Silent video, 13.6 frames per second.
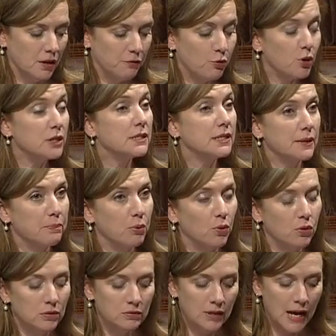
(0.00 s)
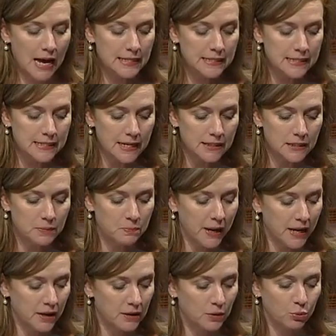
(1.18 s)
For example, as states
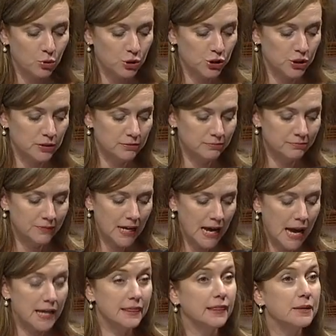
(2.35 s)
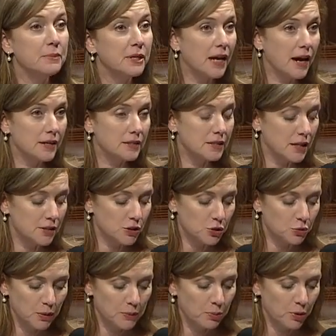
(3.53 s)
ban abortion and limit access
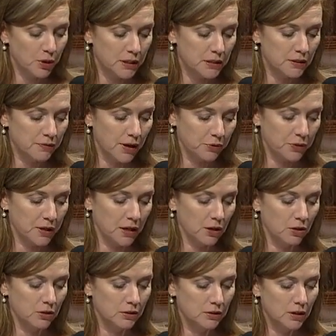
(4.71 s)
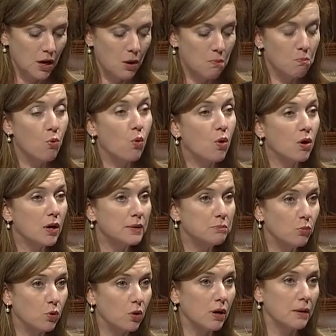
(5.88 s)
to reproductive health care, more and
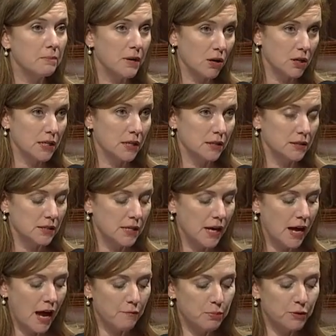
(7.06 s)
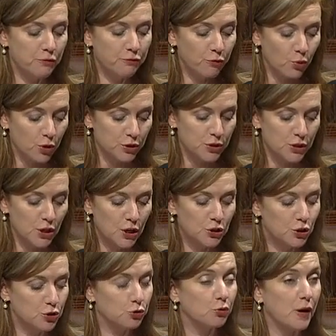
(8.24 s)
more Americans have been forced
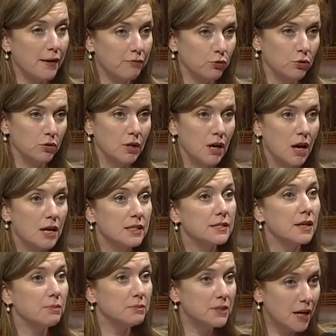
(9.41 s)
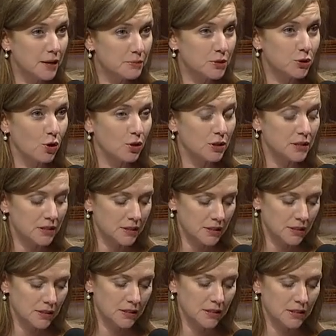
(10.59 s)
to travel, sometimes long
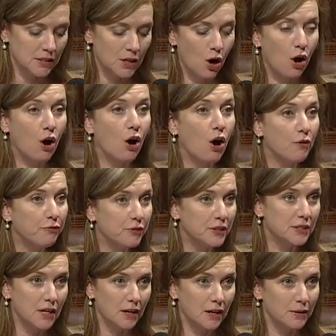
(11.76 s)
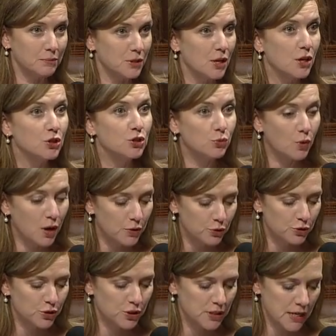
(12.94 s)
distances, oftentimes to other
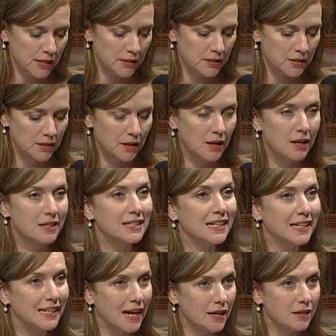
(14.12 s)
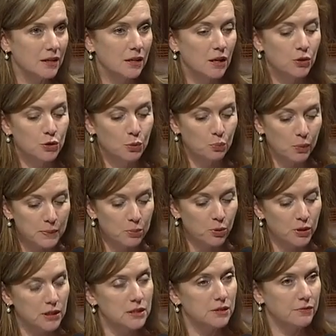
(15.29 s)
states, to get the
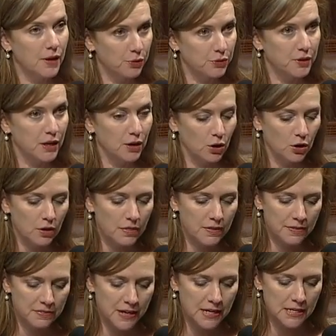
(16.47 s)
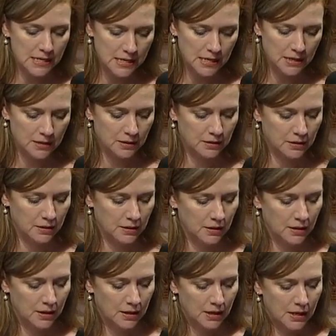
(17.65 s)
reproductive health care that they need.
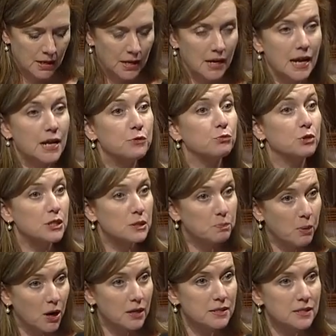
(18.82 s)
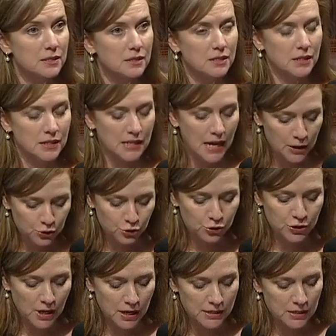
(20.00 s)
In response to the
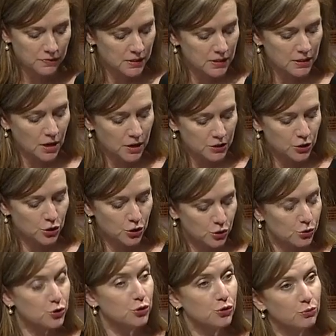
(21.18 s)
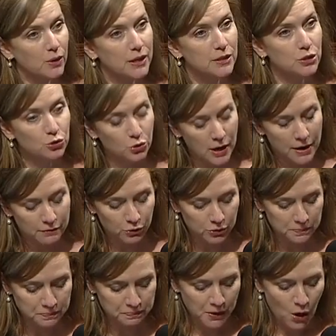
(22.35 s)
exercise of this constitutional right to travel,
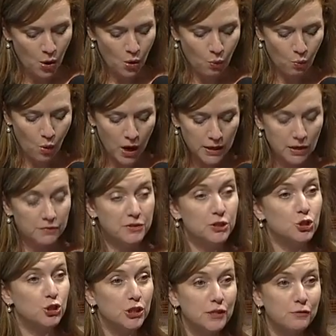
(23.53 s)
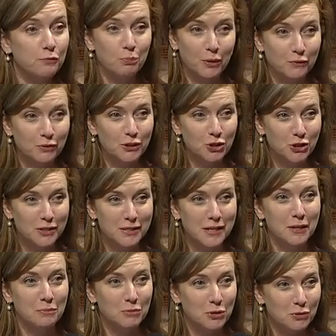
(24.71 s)
one of the chief privileges
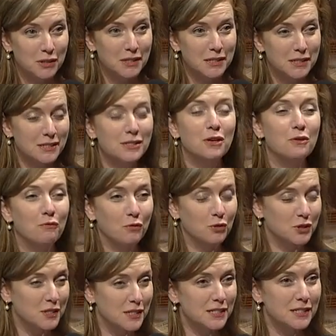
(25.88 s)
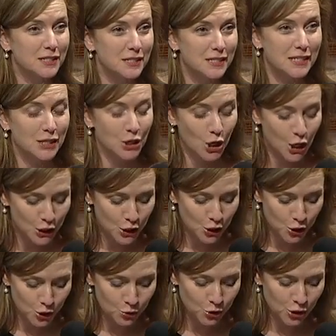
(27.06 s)
and immunities for citizens in the
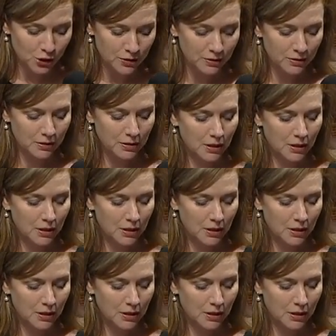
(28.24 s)
Constitution,